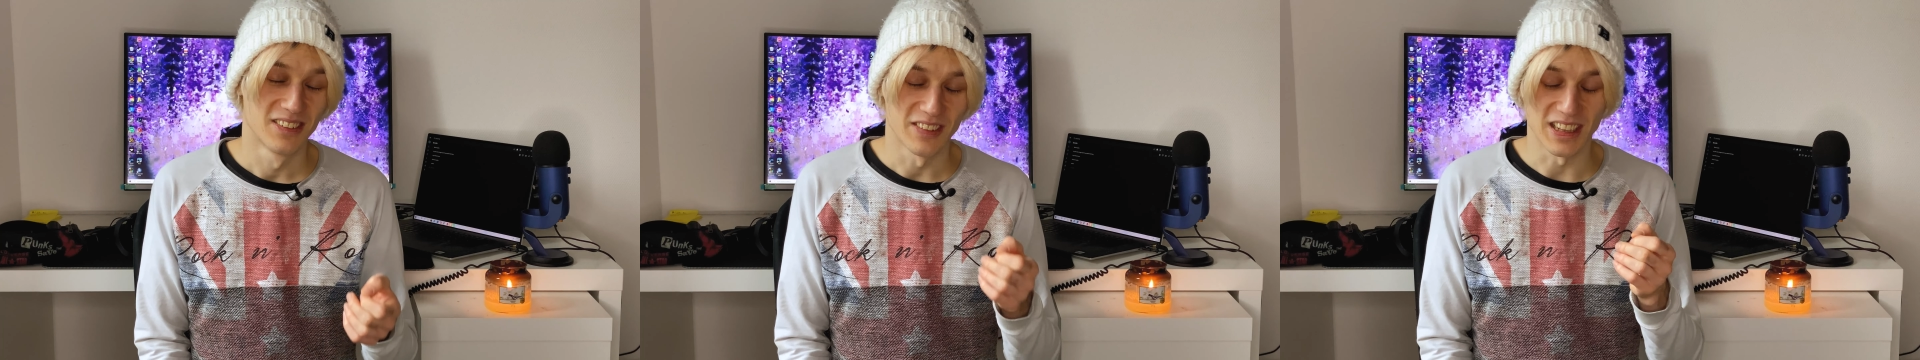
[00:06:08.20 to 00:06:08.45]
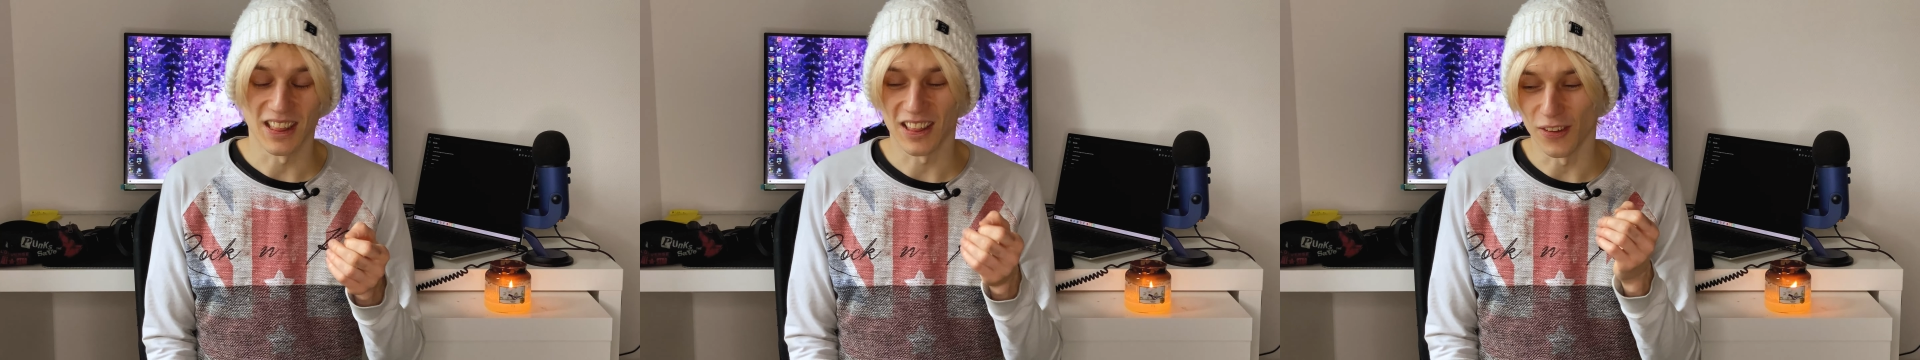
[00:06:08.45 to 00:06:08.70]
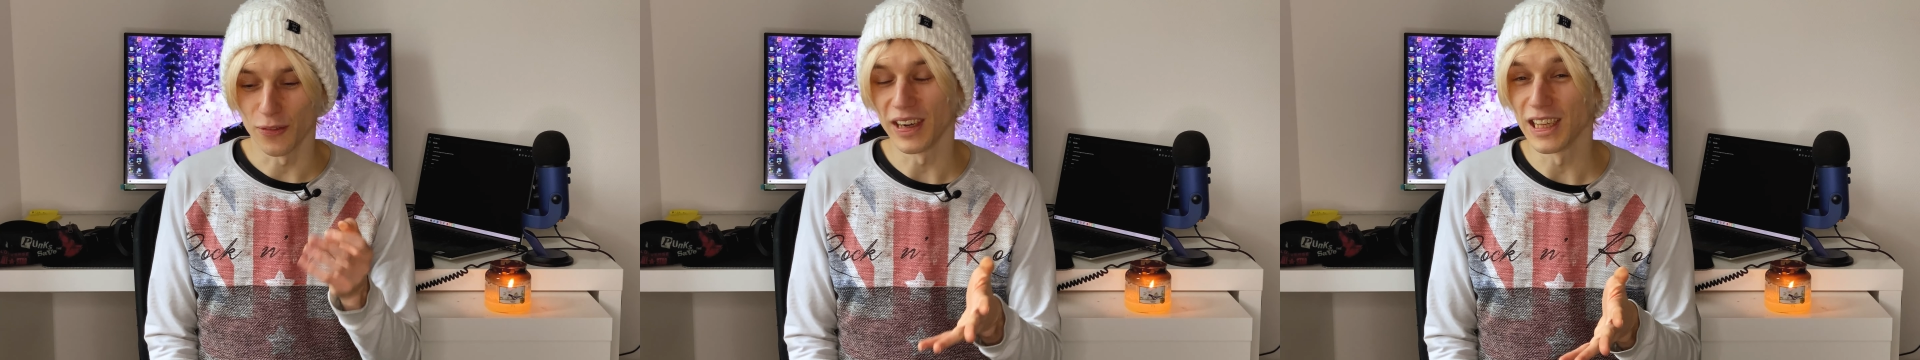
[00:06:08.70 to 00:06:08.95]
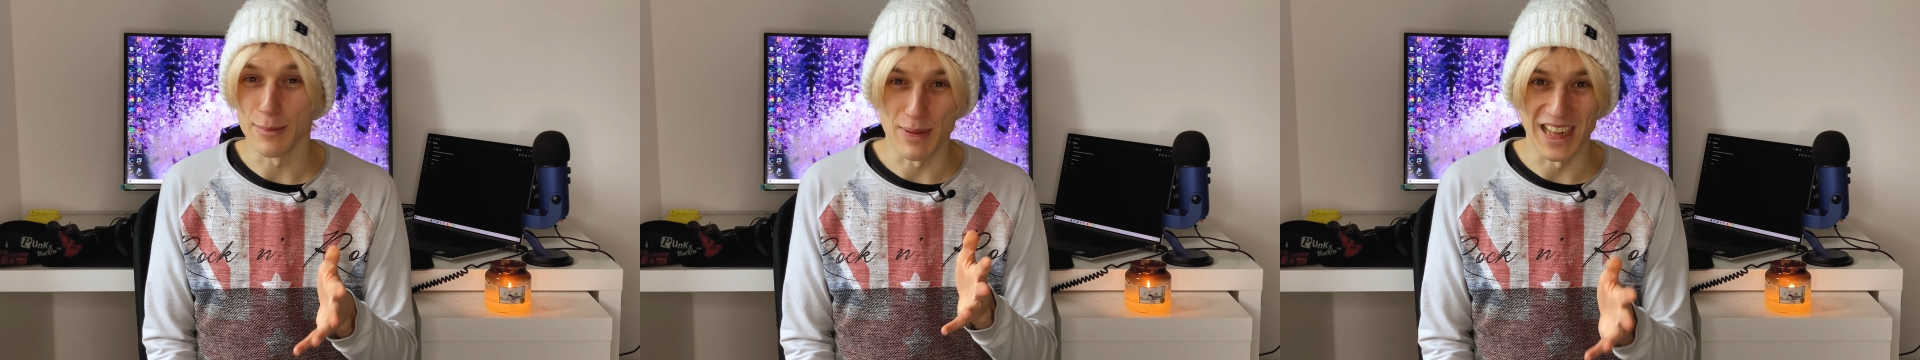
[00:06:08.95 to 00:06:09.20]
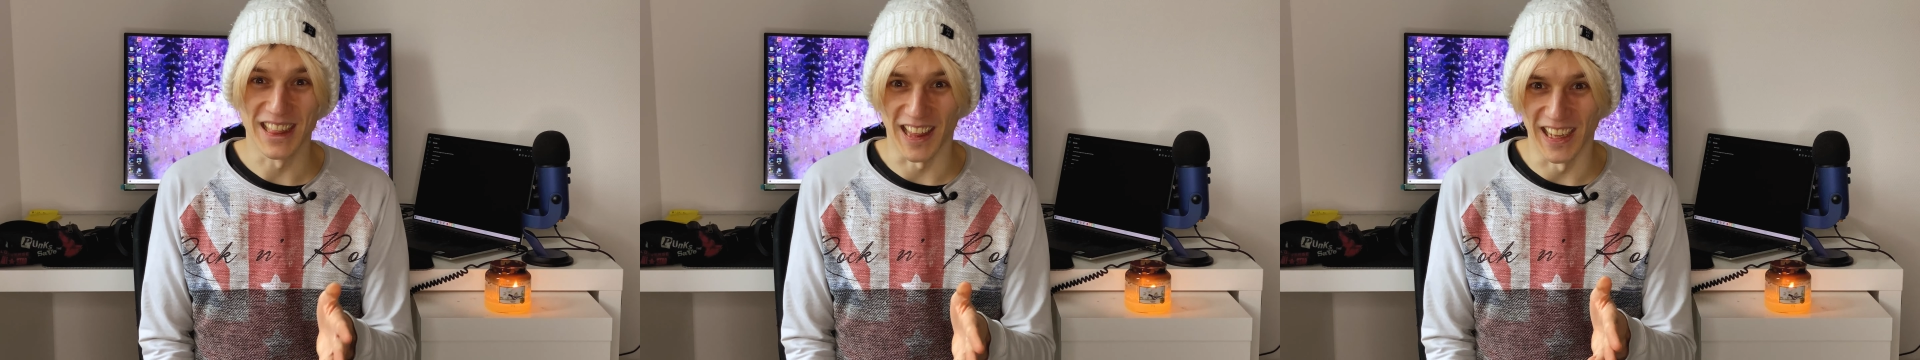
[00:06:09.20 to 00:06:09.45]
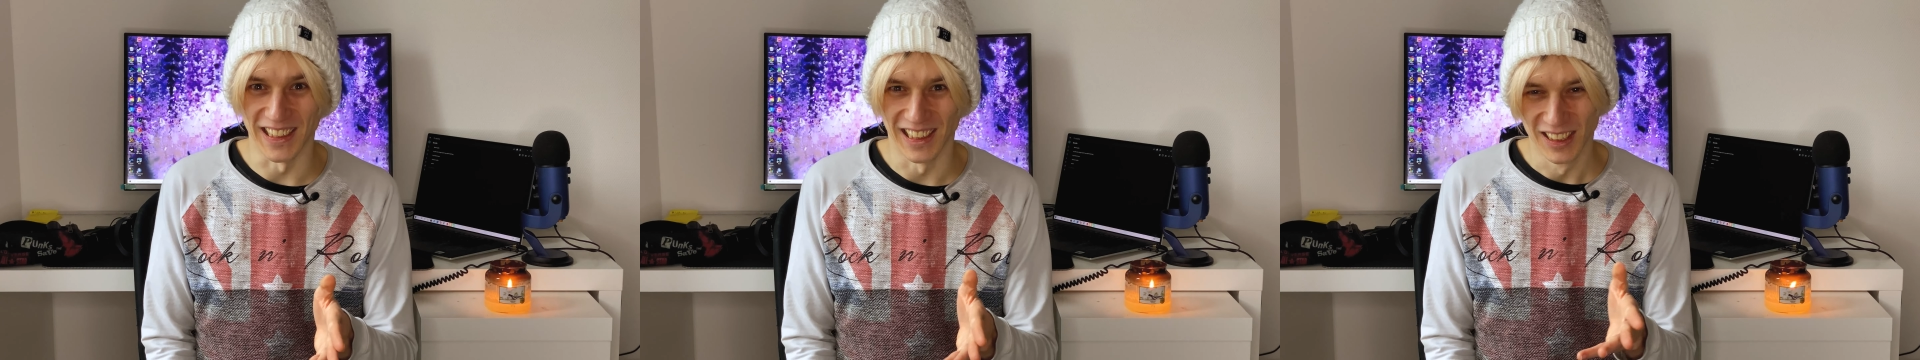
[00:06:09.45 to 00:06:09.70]
that's already a bad
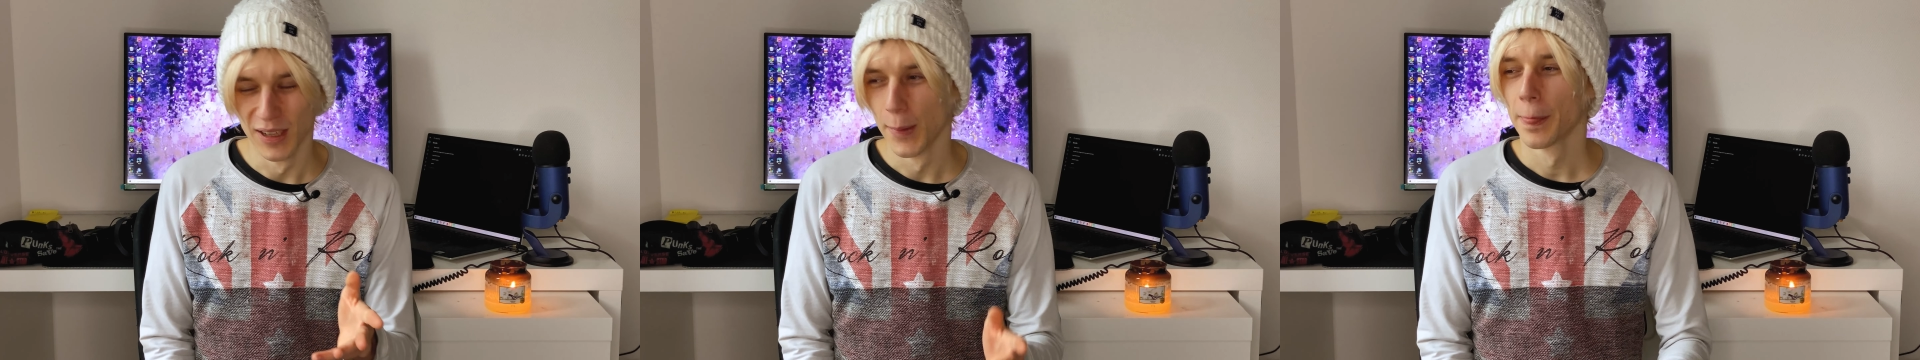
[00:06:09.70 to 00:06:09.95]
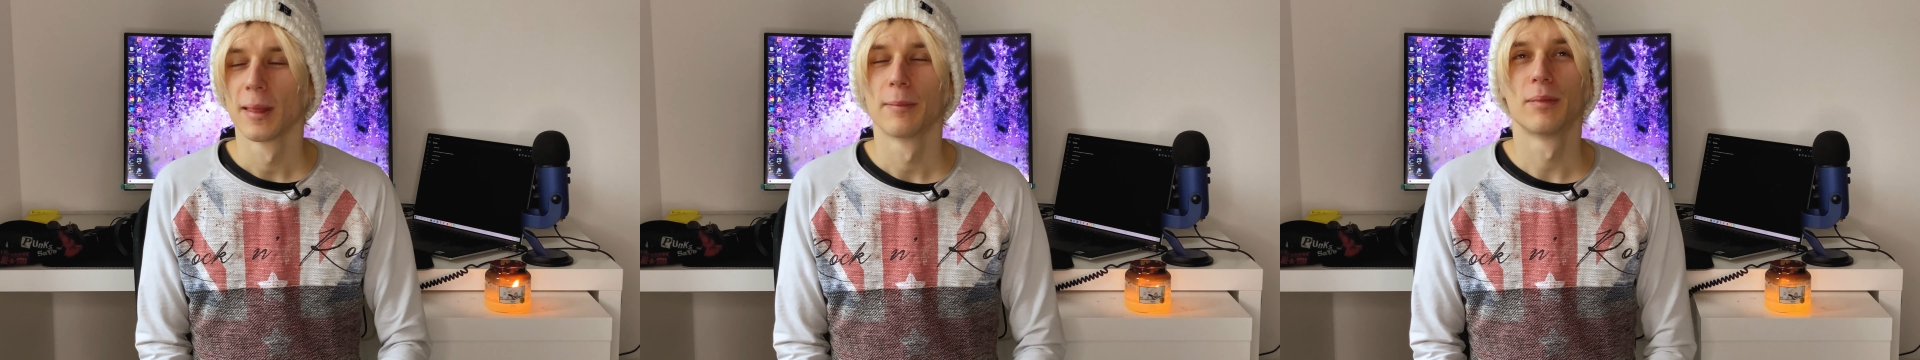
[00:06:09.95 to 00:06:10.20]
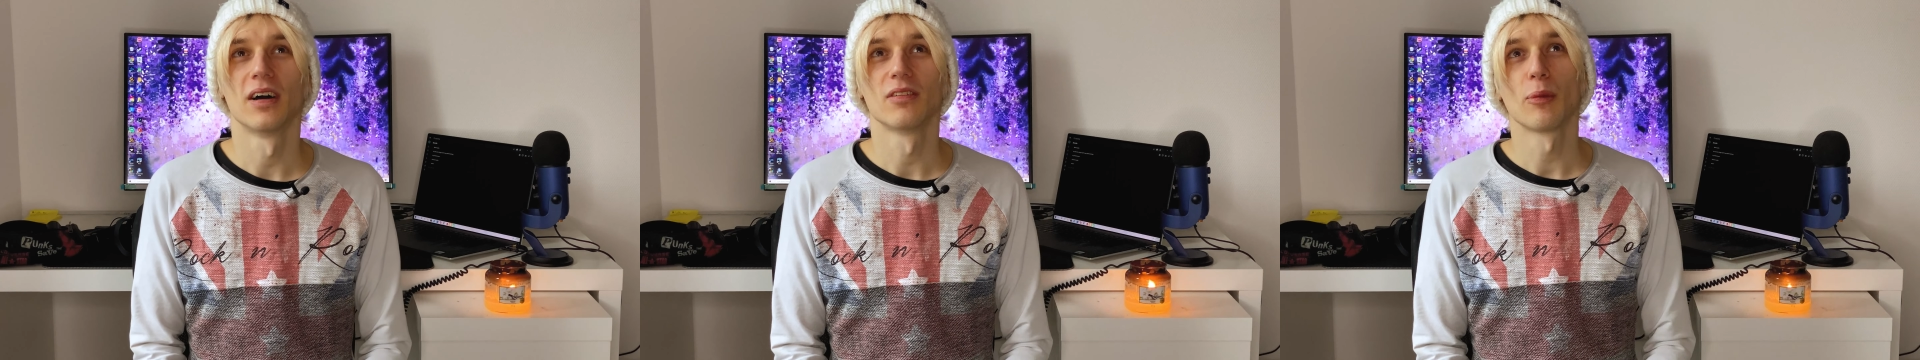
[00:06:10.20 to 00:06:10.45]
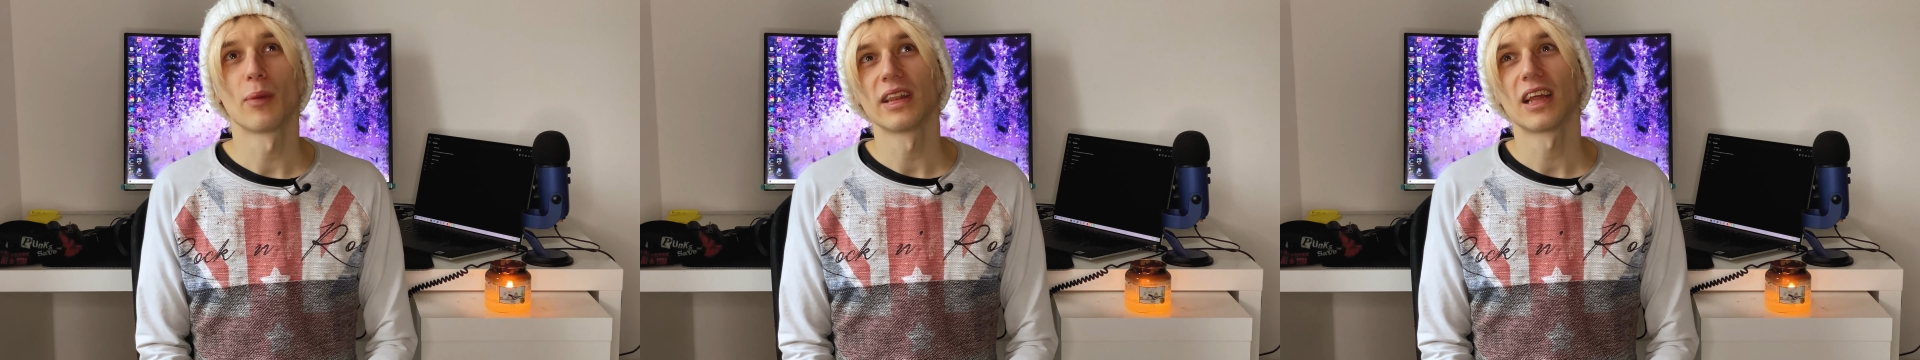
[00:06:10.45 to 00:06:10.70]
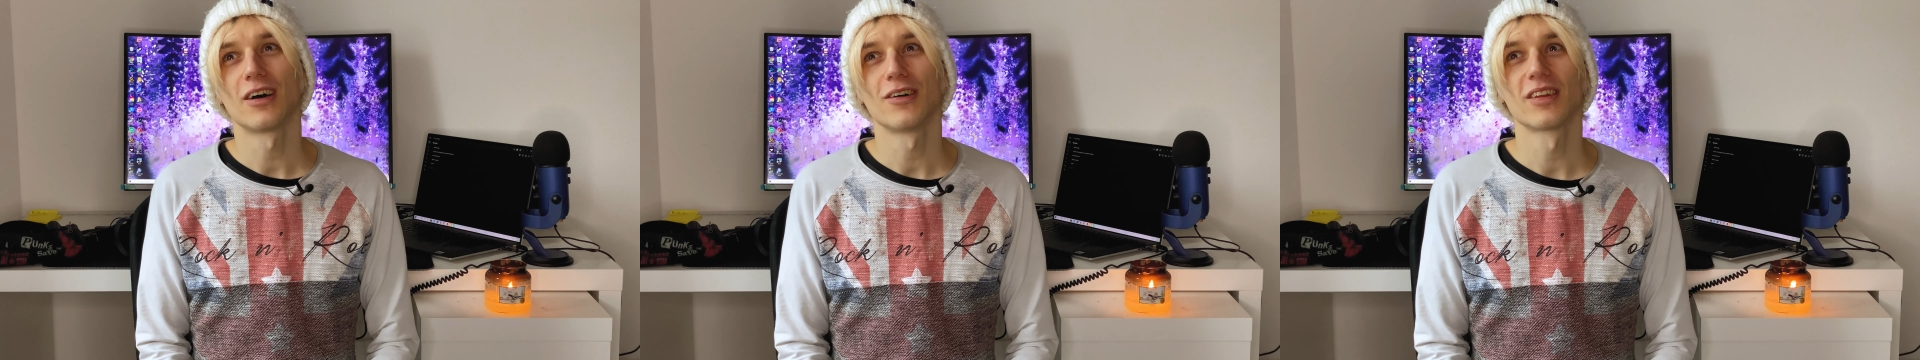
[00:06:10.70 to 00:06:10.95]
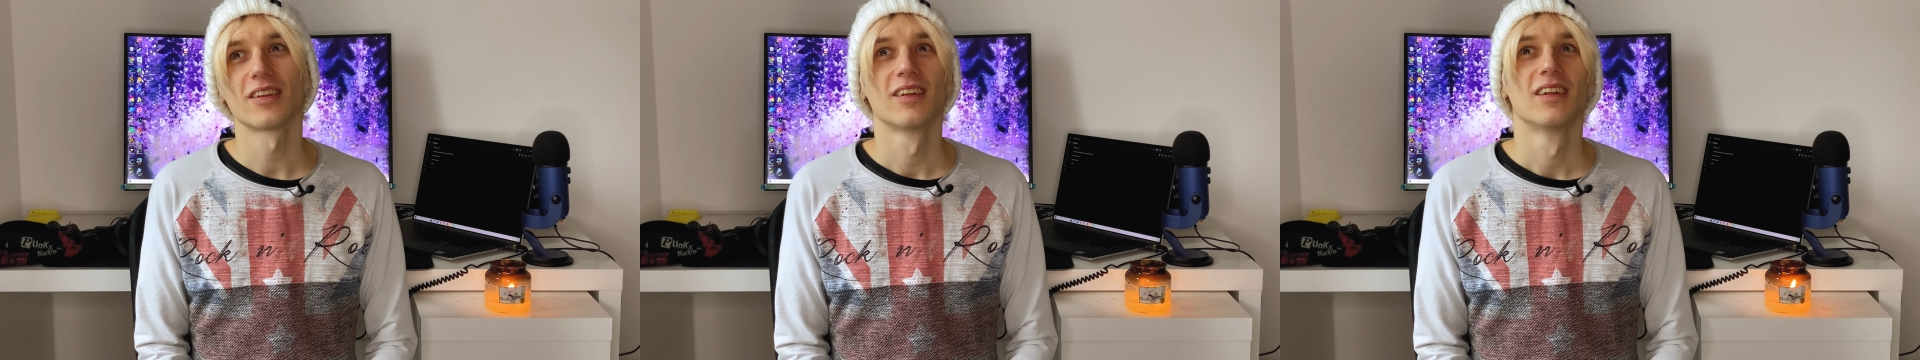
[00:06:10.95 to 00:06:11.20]
sign. But we went
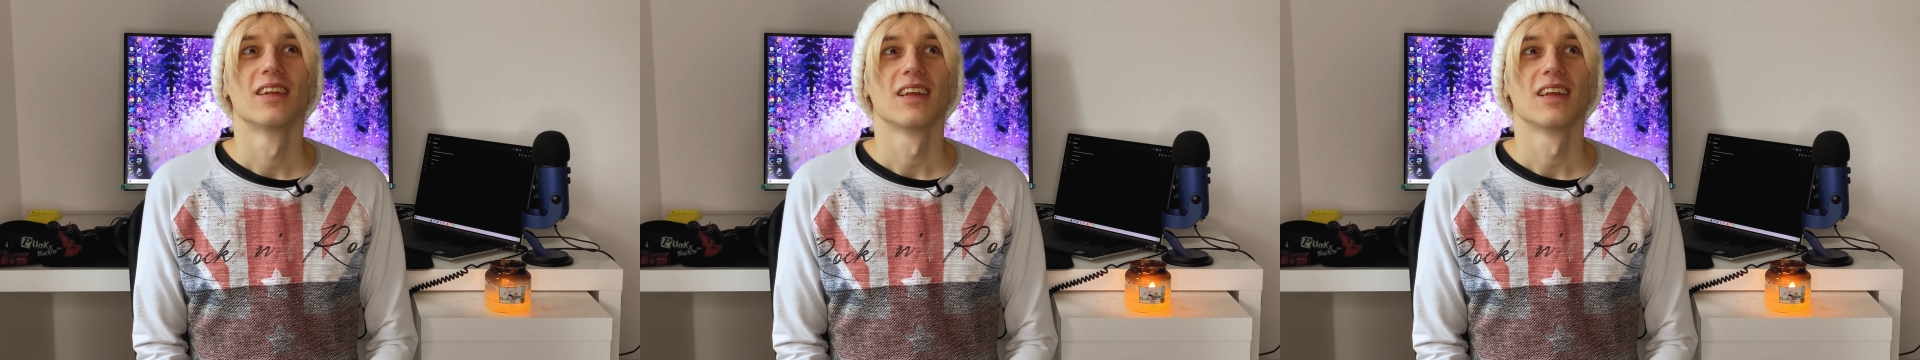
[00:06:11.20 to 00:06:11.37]
out